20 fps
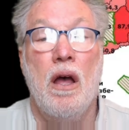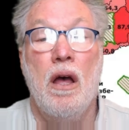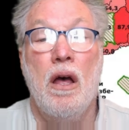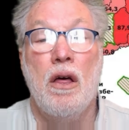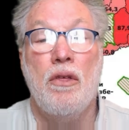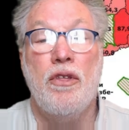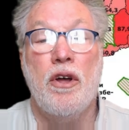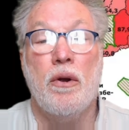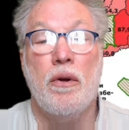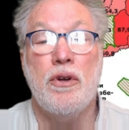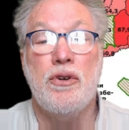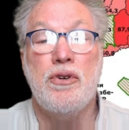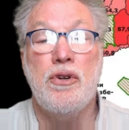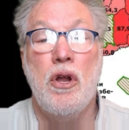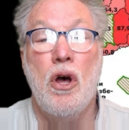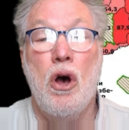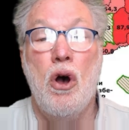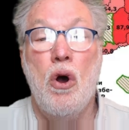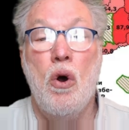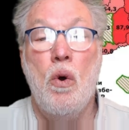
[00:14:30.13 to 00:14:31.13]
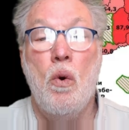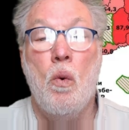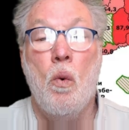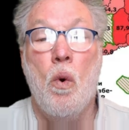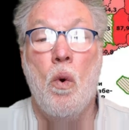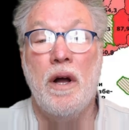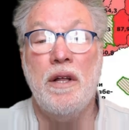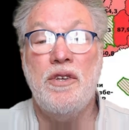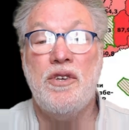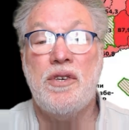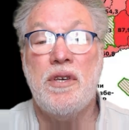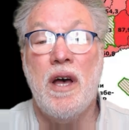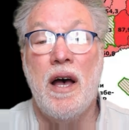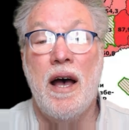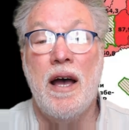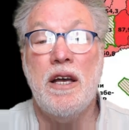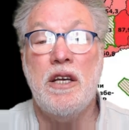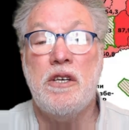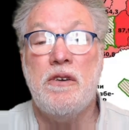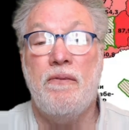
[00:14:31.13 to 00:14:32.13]
There is no
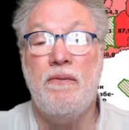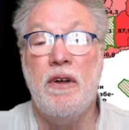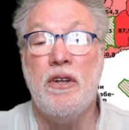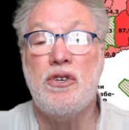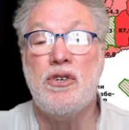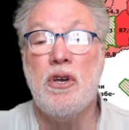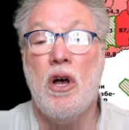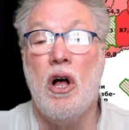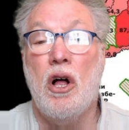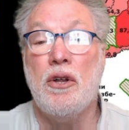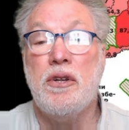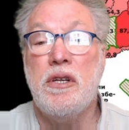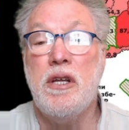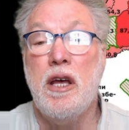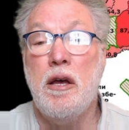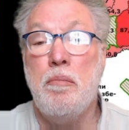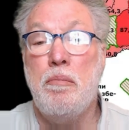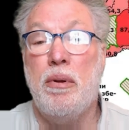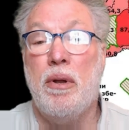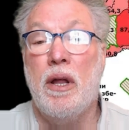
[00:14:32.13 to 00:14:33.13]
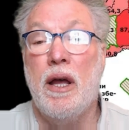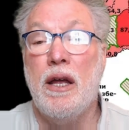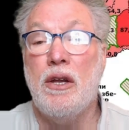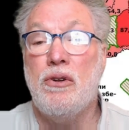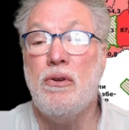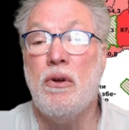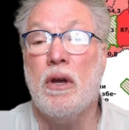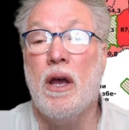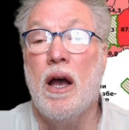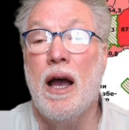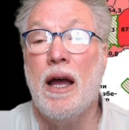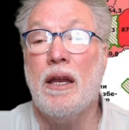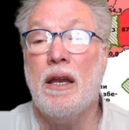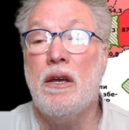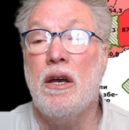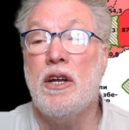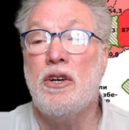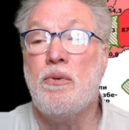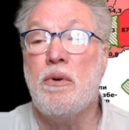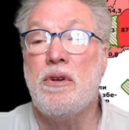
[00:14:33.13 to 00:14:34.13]
one-size-fits-all template to guide
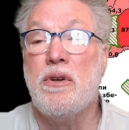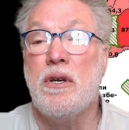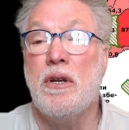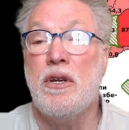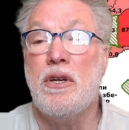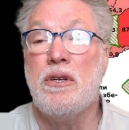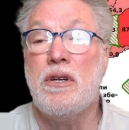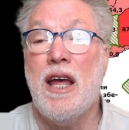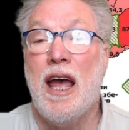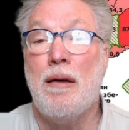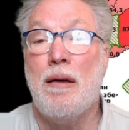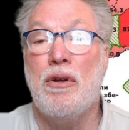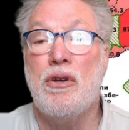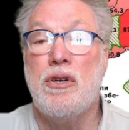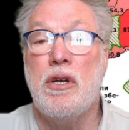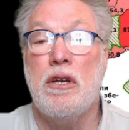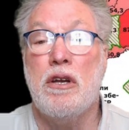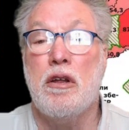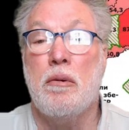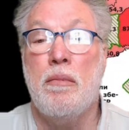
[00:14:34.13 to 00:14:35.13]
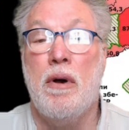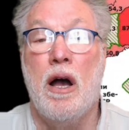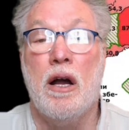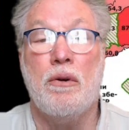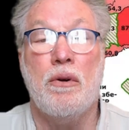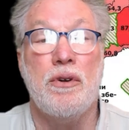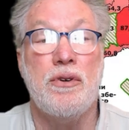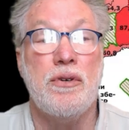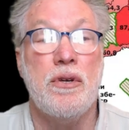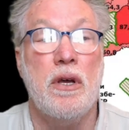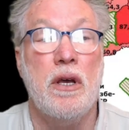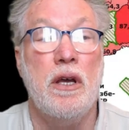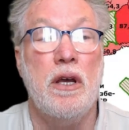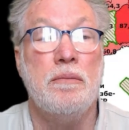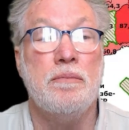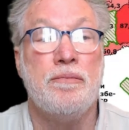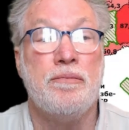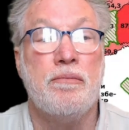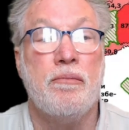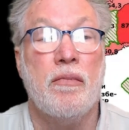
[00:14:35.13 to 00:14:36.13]
countries in establishing democracy.
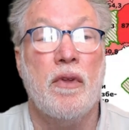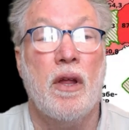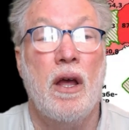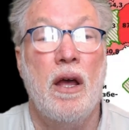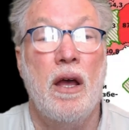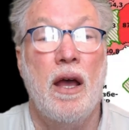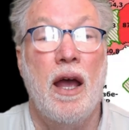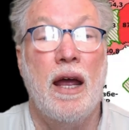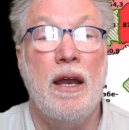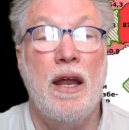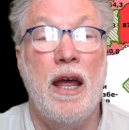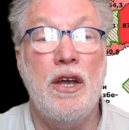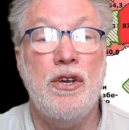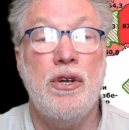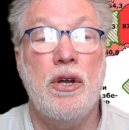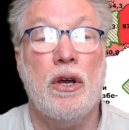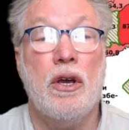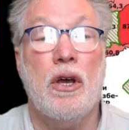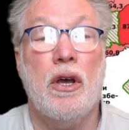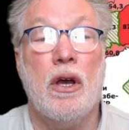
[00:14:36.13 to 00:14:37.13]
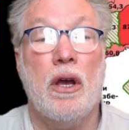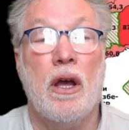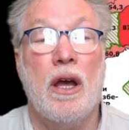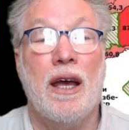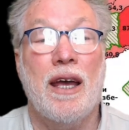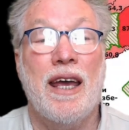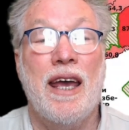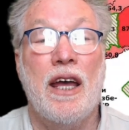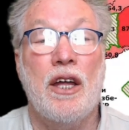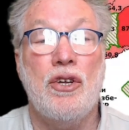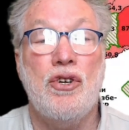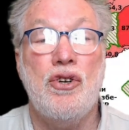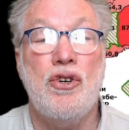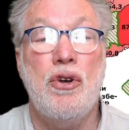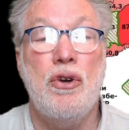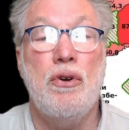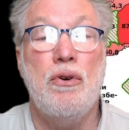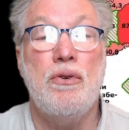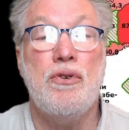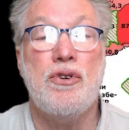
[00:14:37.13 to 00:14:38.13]
A nation can, can
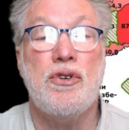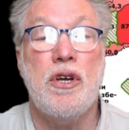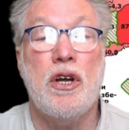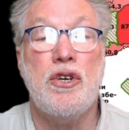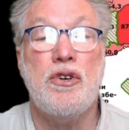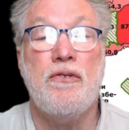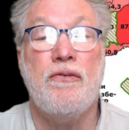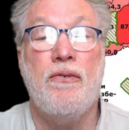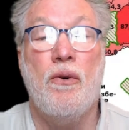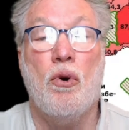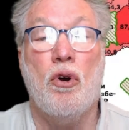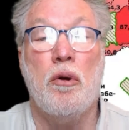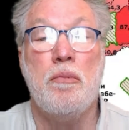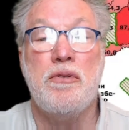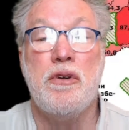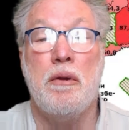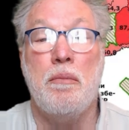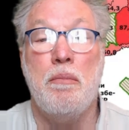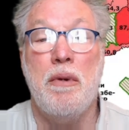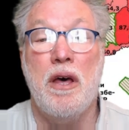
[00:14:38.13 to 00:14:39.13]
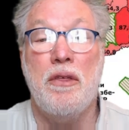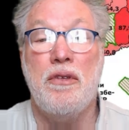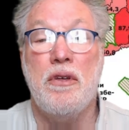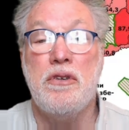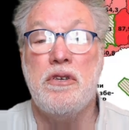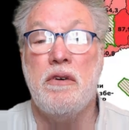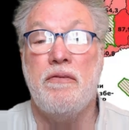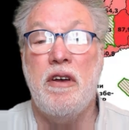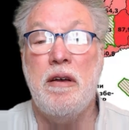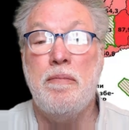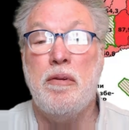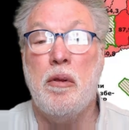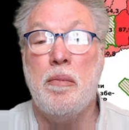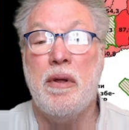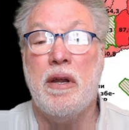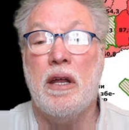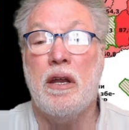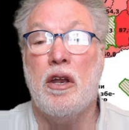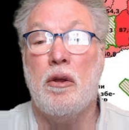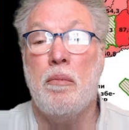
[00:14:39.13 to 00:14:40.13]
choose such forms and methods of
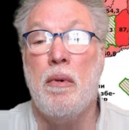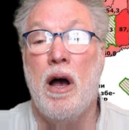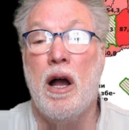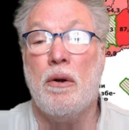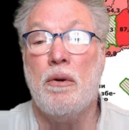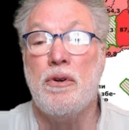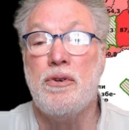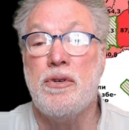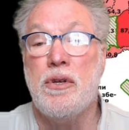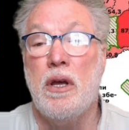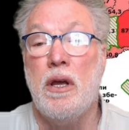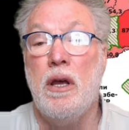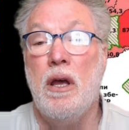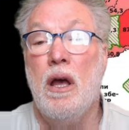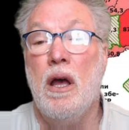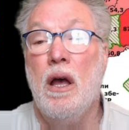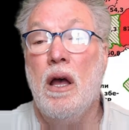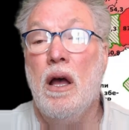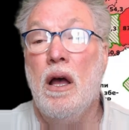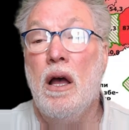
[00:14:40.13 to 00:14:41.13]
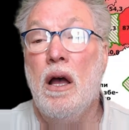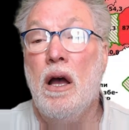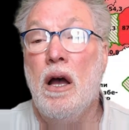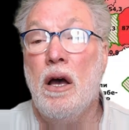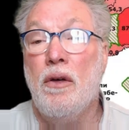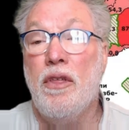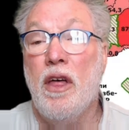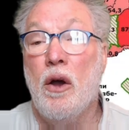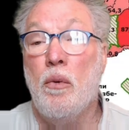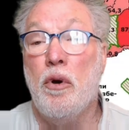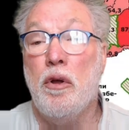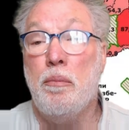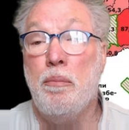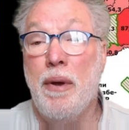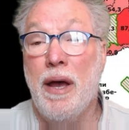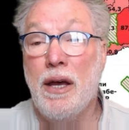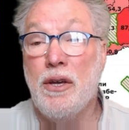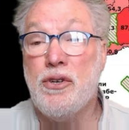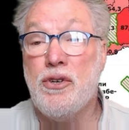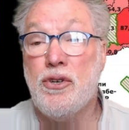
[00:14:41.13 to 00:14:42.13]
implementing democracy that would
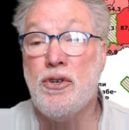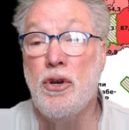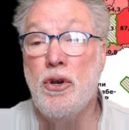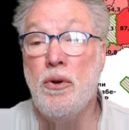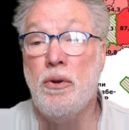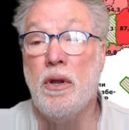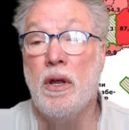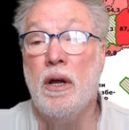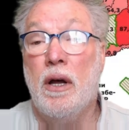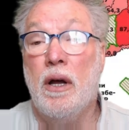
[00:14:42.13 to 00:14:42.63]
best suit